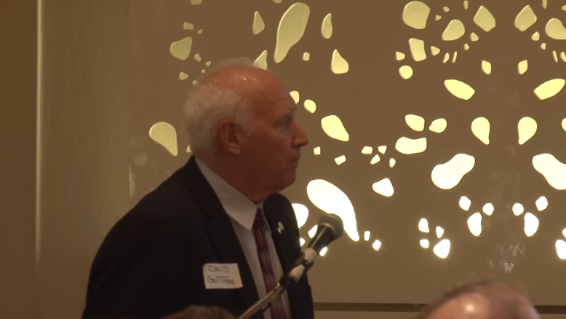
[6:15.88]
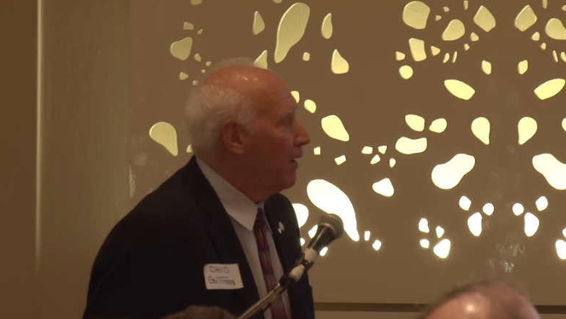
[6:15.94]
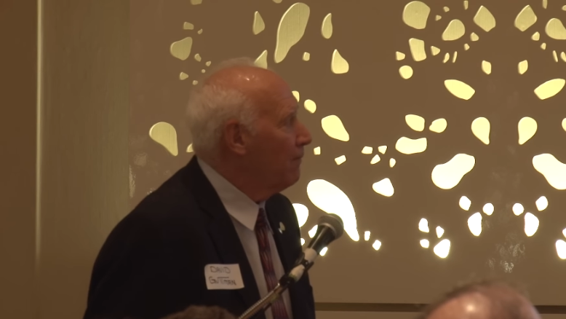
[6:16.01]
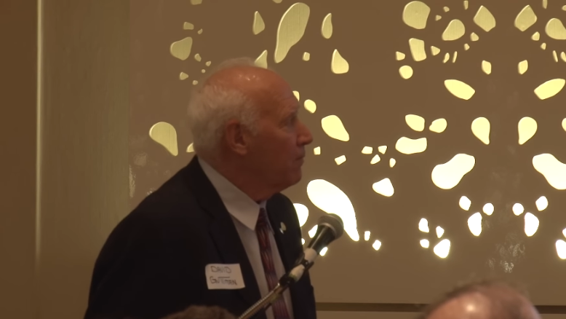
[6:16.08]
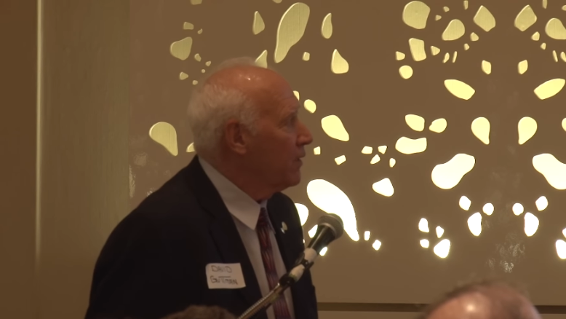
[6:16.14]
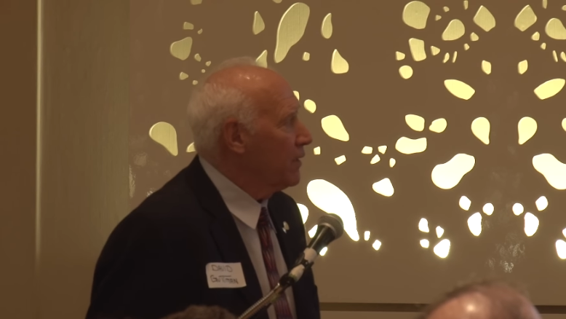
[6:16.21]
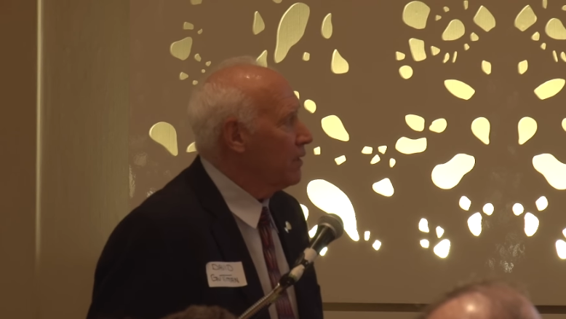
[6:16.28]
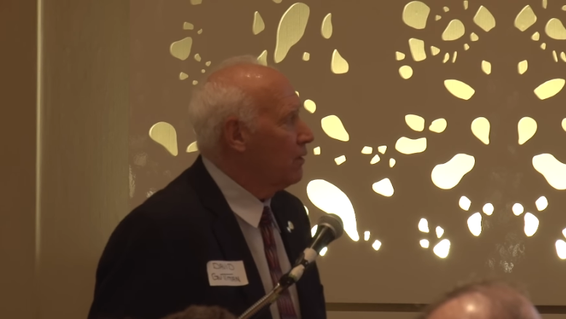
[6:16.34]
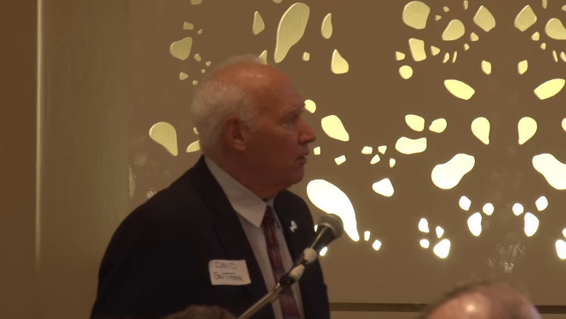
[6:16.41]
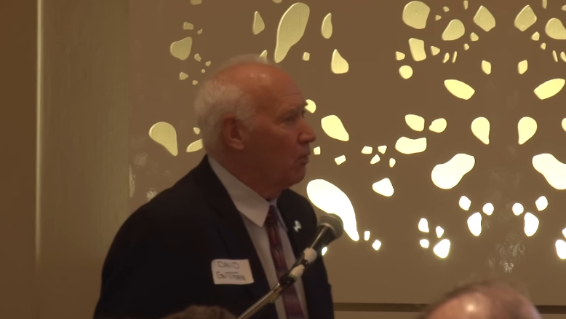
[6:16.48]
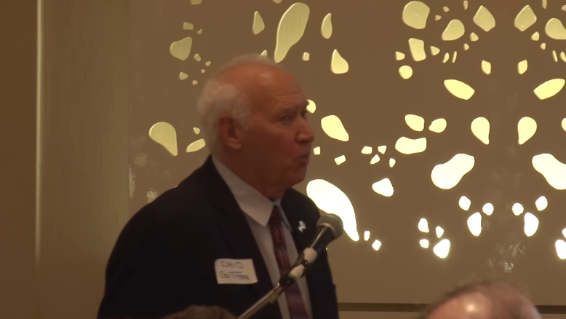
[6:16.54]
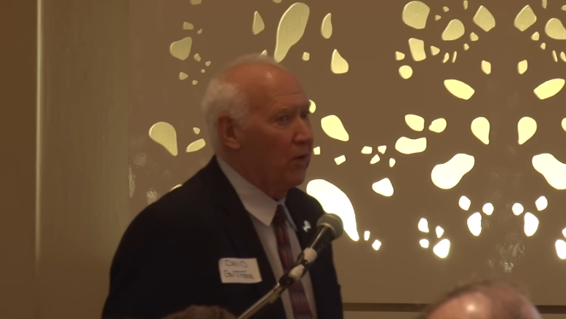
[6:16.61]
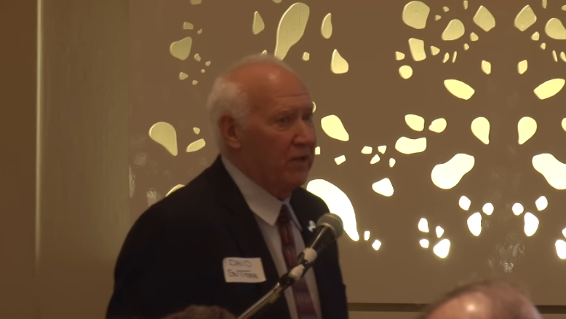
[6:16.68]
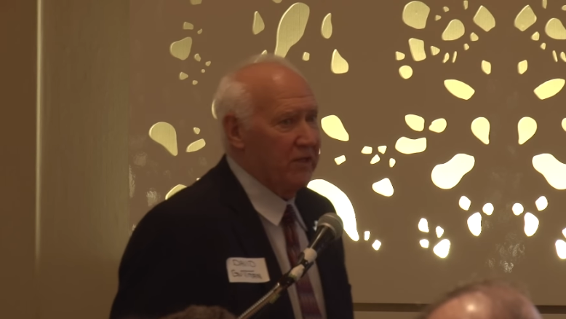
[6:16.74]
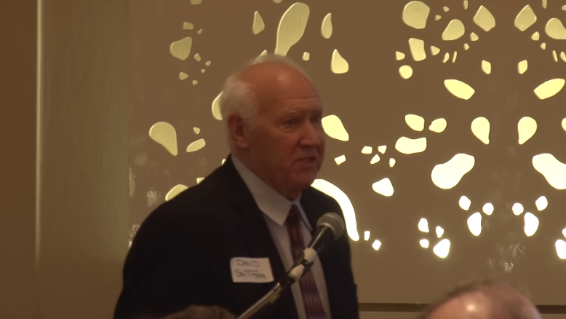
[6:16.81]
public
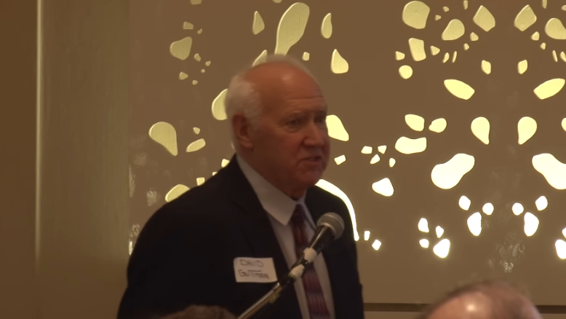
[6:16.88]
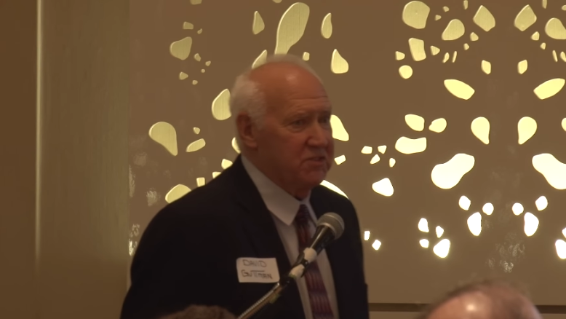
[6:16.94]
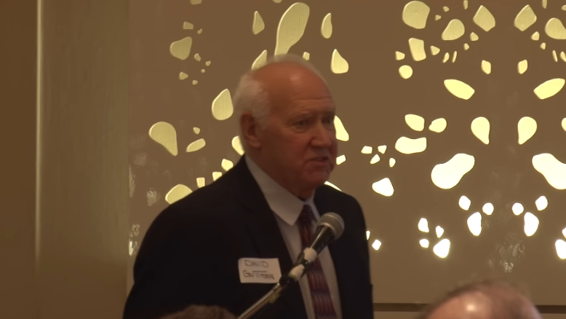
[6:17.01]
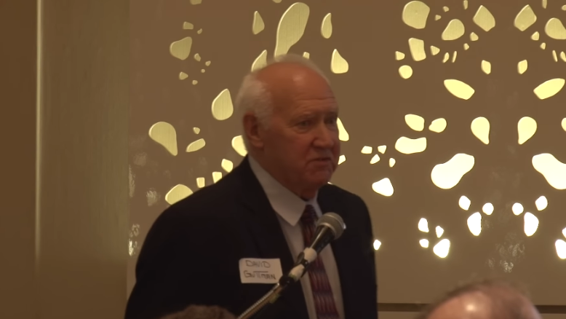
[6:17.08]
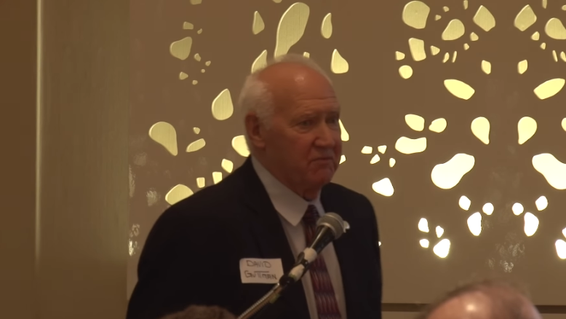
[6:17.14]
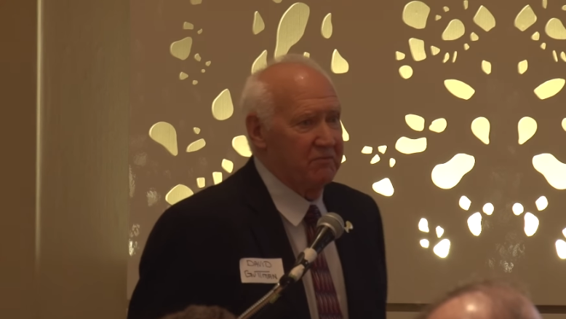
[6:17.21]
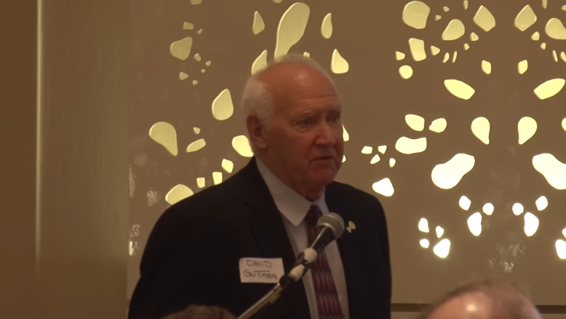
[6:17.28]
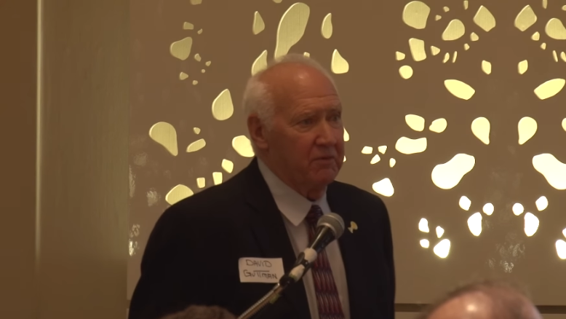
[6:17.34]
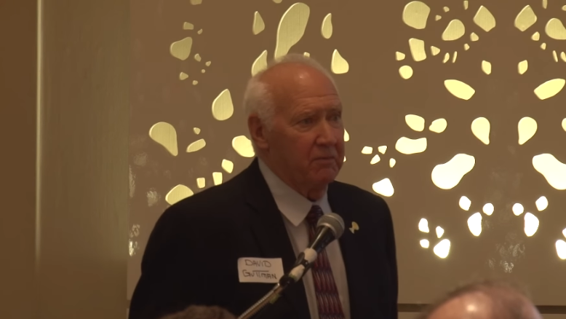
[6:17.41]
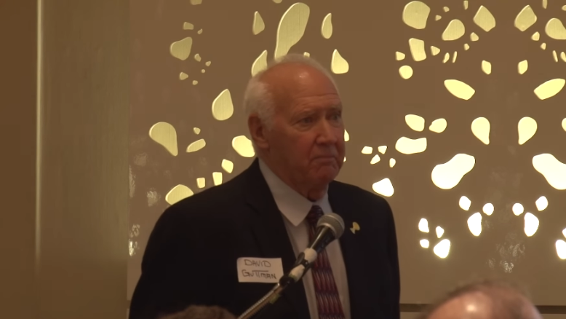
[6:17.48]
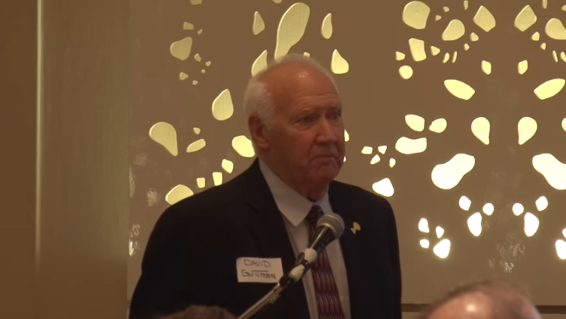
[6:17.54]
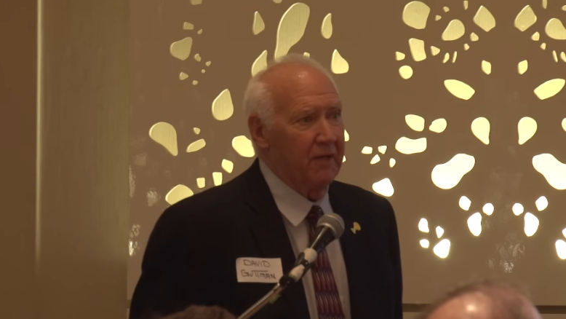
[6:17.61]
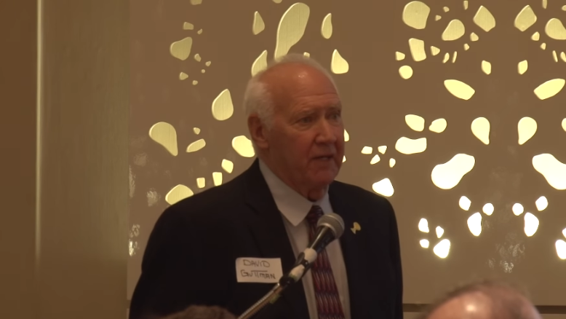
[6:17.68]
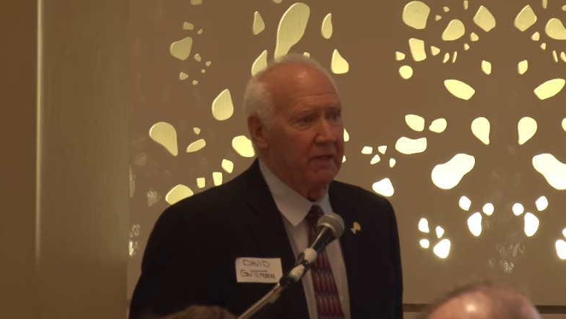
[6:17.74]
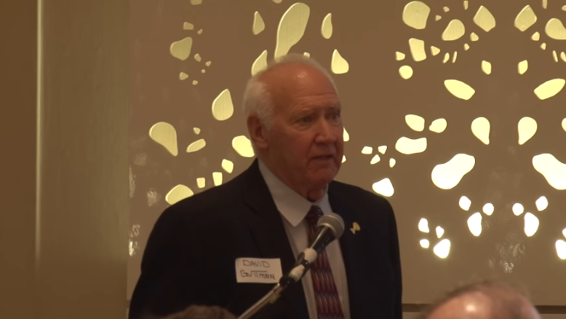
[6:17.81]
awareness is a very
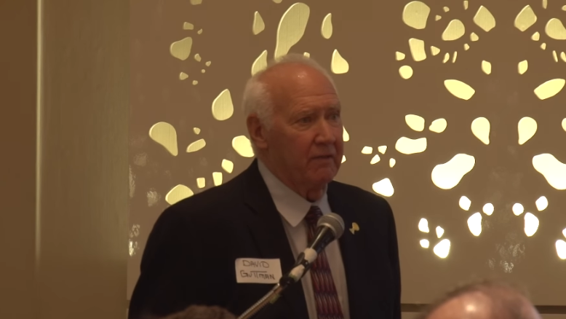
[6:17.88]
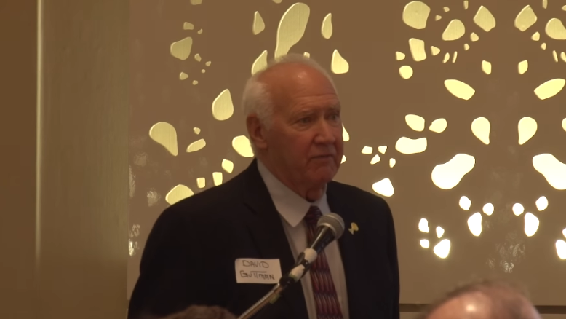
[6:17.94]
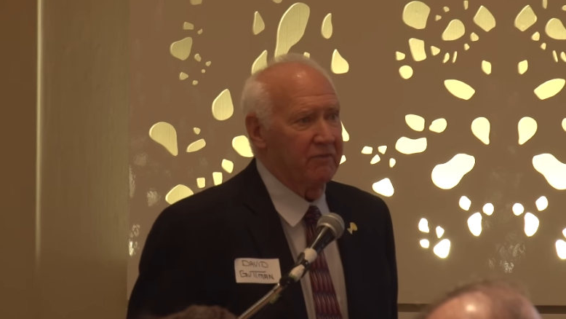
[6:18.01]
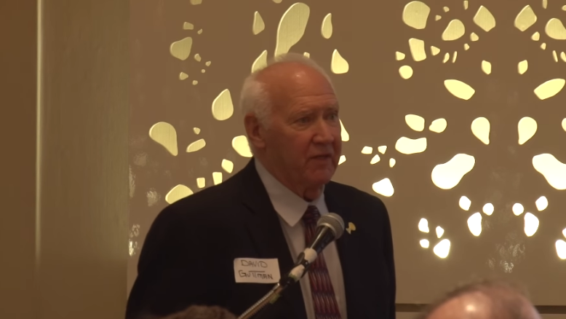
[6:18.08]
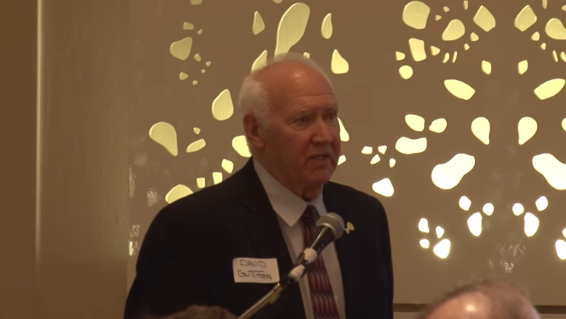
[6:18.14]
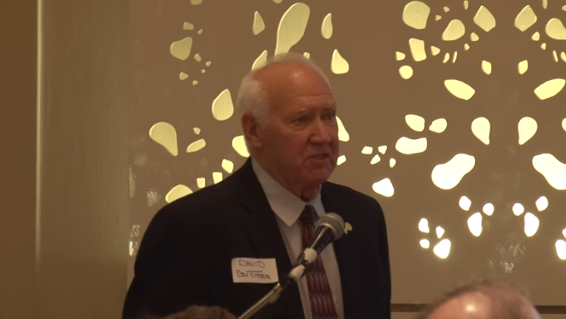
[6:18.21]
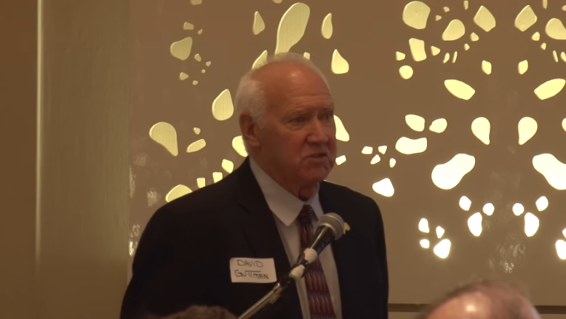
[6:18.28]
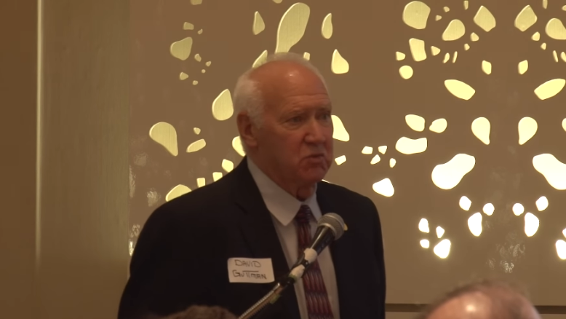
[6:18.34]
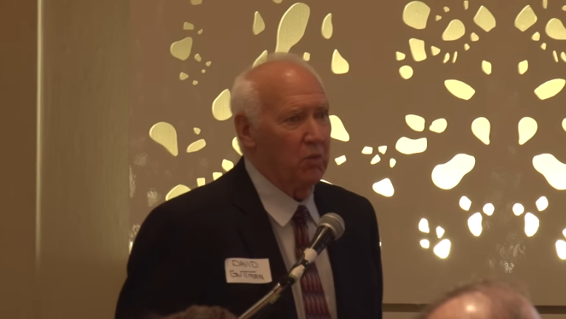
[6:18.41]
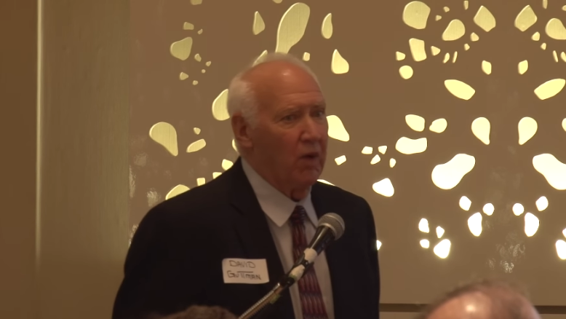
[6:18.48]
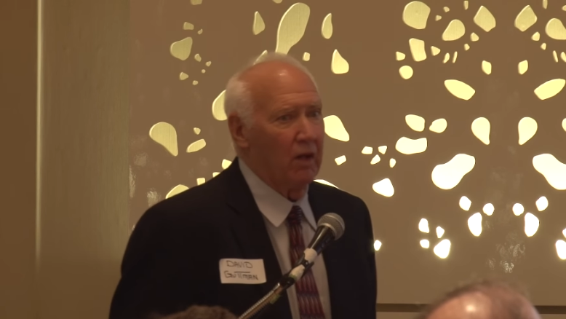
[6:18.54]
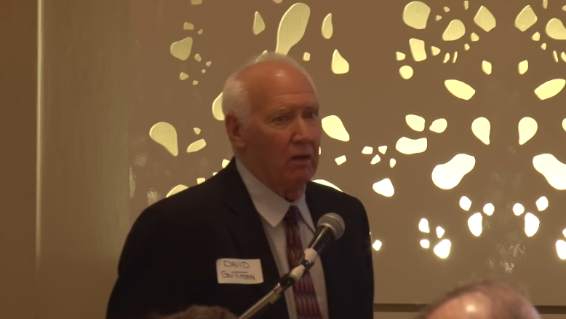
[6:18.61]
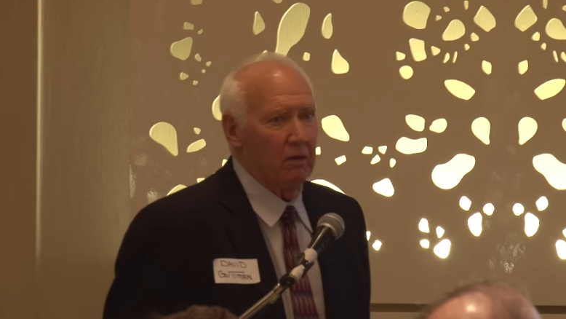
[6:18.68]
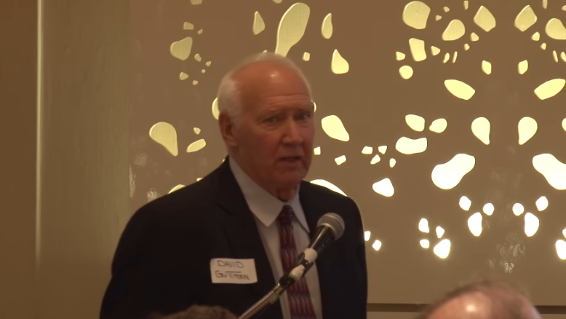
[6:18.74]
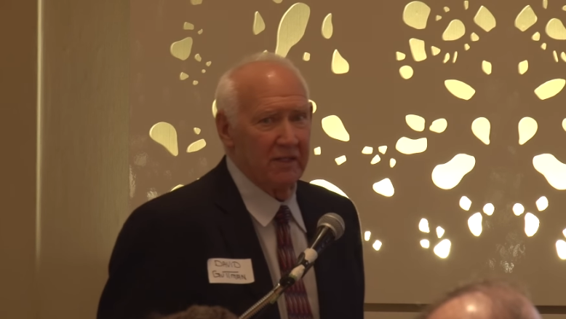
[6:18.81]
big thing as
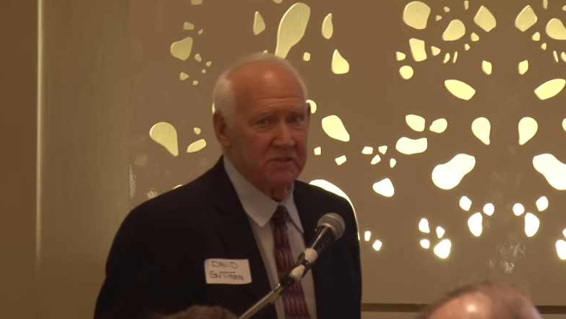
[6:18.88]
well.